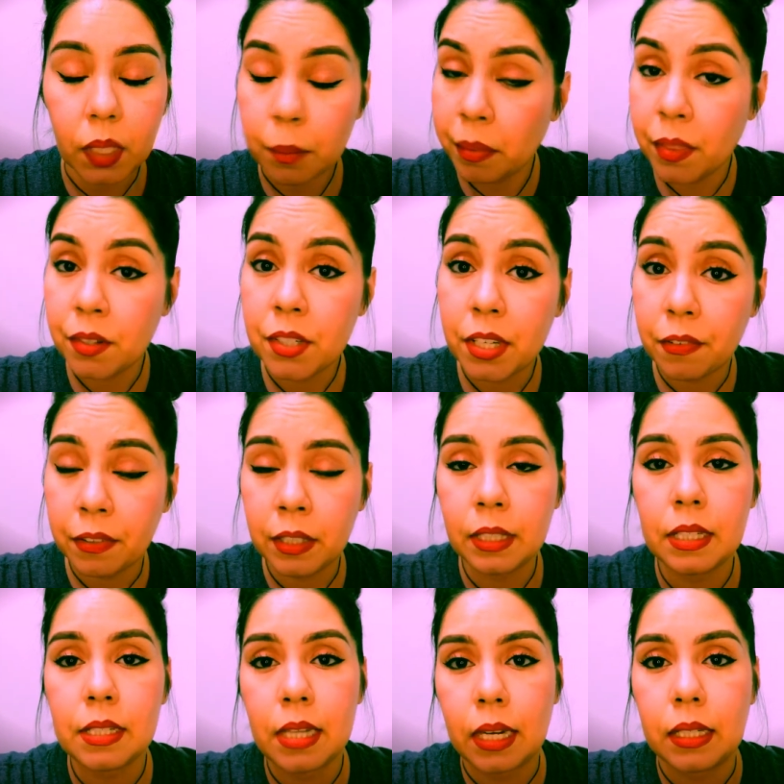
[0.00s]
but there are
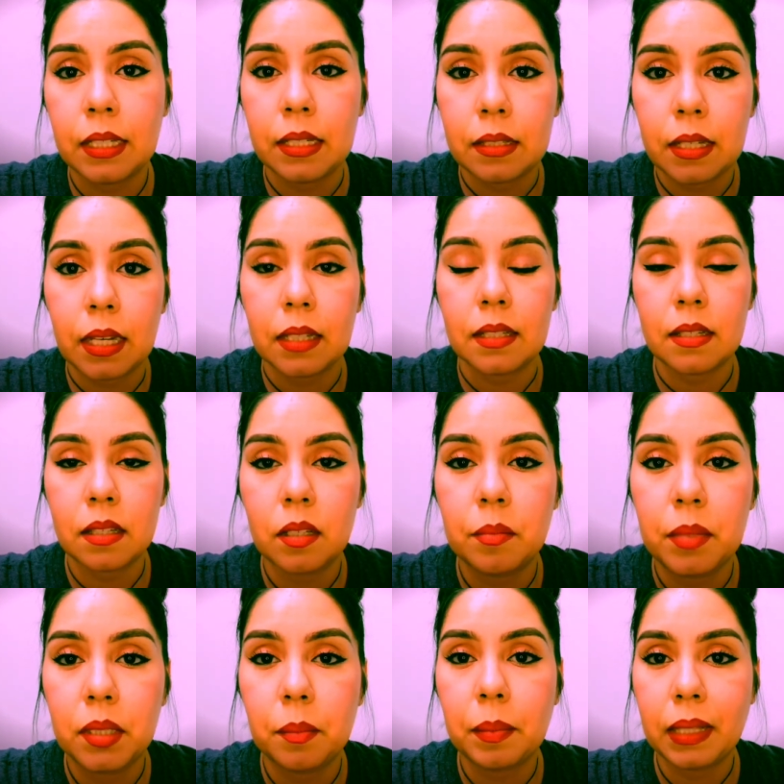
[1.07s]
definitely techniques that can still
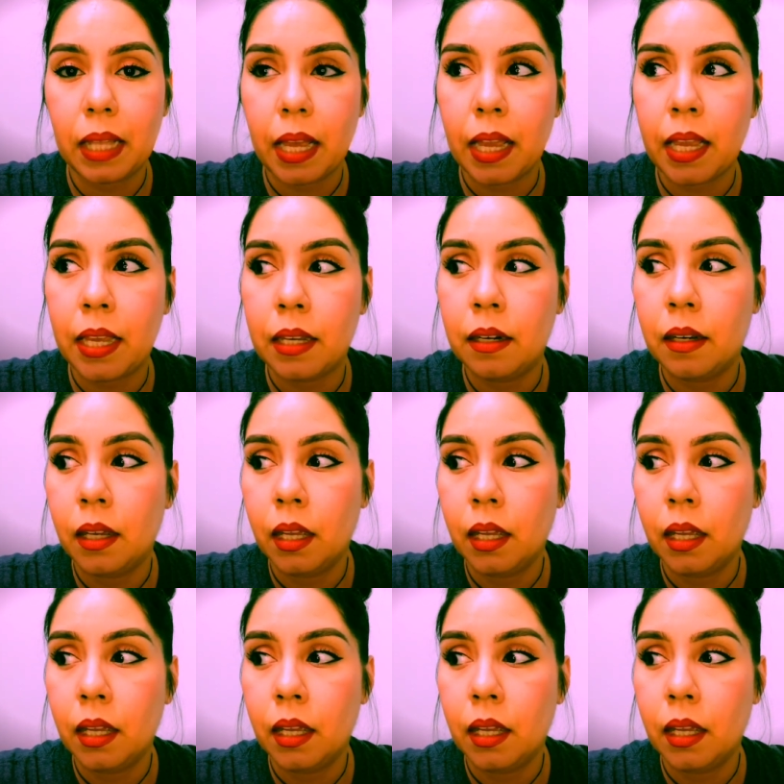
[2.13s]
be applied